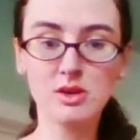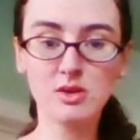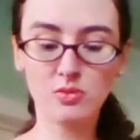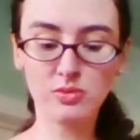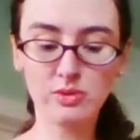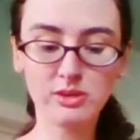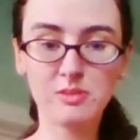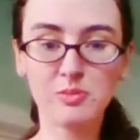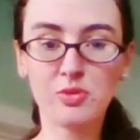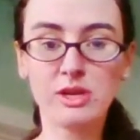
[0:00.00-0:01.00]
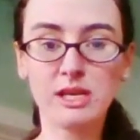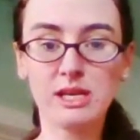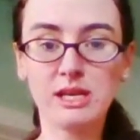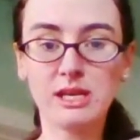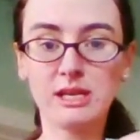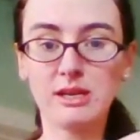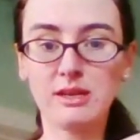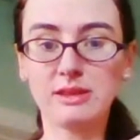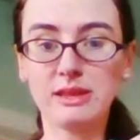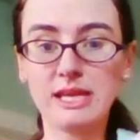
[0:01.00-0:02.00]
really
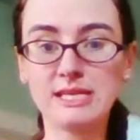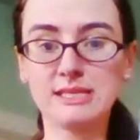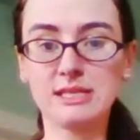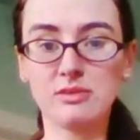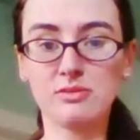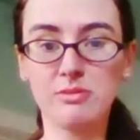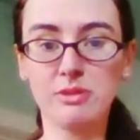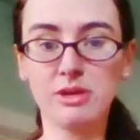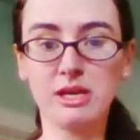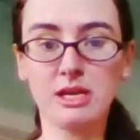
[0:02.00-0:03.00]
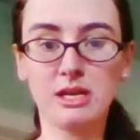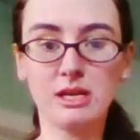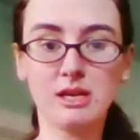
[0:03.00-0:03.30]
pretty lacy ribbon.